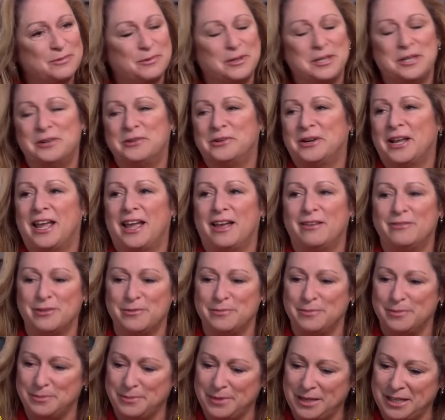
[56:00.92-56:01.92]
We don't have
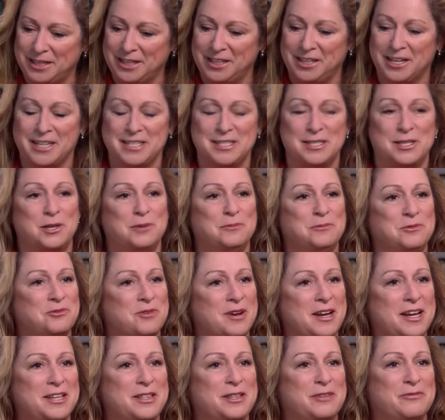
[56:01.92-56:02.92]
him in an ice cube
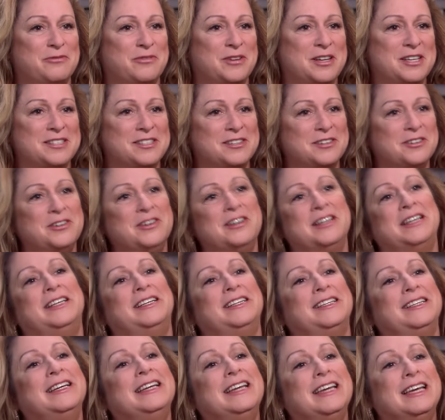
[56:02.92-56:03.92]
tray in the freezer,
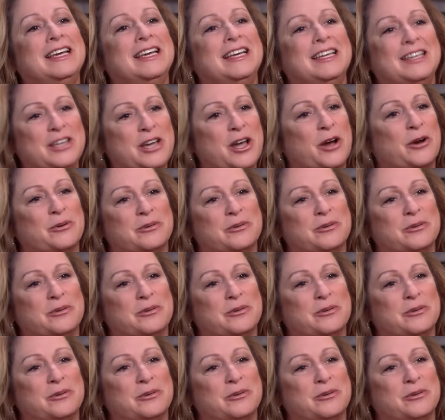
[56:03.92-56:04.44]
and no.